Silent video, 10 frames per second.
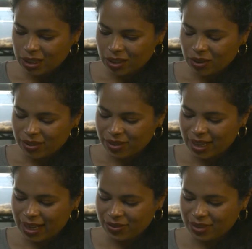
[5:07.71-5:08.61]
So I've
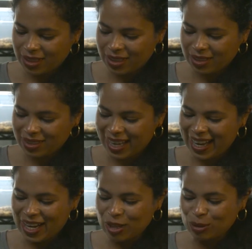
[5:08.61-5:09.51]
got these
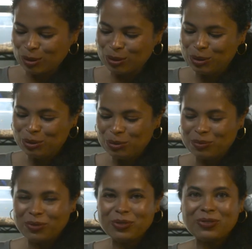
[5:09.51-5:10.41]

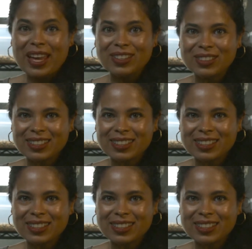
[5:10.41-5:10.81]
heirloom fennel